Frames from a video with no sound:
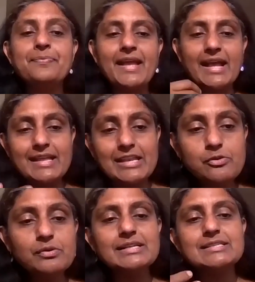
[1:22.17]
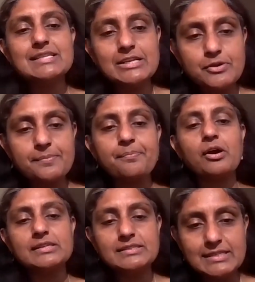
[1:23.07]
And then you can set your
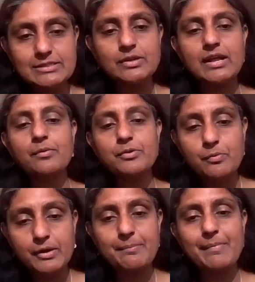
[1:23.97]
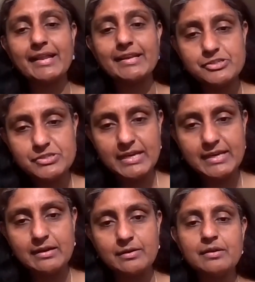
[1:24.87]
policies on how you want to manage
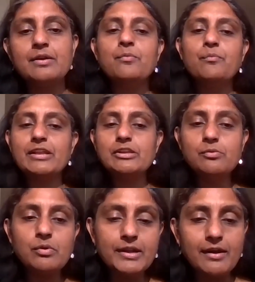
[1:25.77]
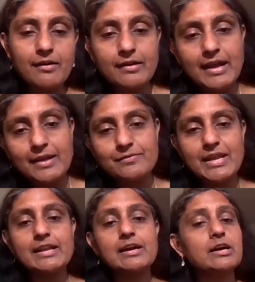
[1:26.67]
data, when you want to archive
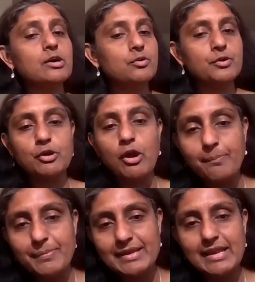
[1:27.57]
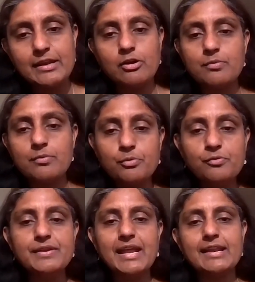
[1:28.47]
data or copy data or
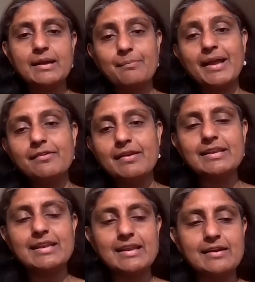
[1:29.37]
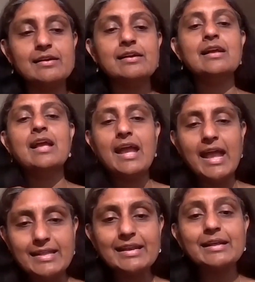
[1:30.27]
move data, migrate data.
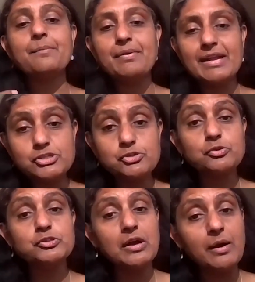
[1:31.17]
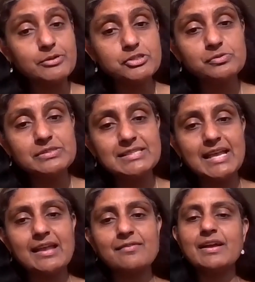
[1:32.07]
And then Komprise shows you how much you'll
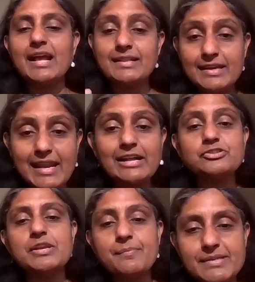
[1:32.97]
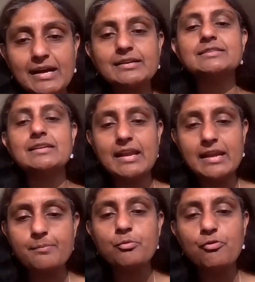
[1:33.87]
save, and then it actually does the
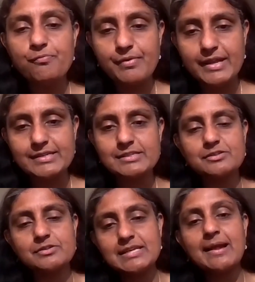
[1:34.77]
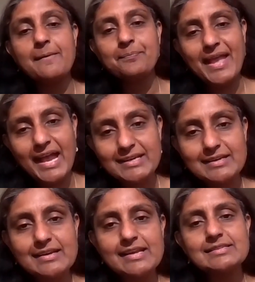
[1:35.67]
data movement. So it's
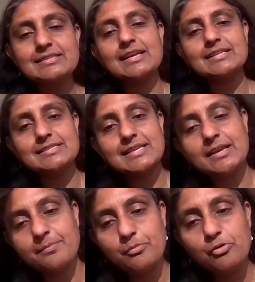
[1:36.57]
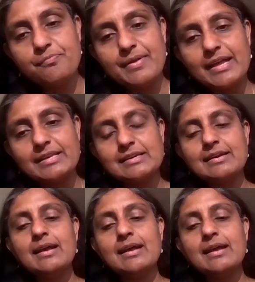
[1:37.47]
analytics, it's data movement.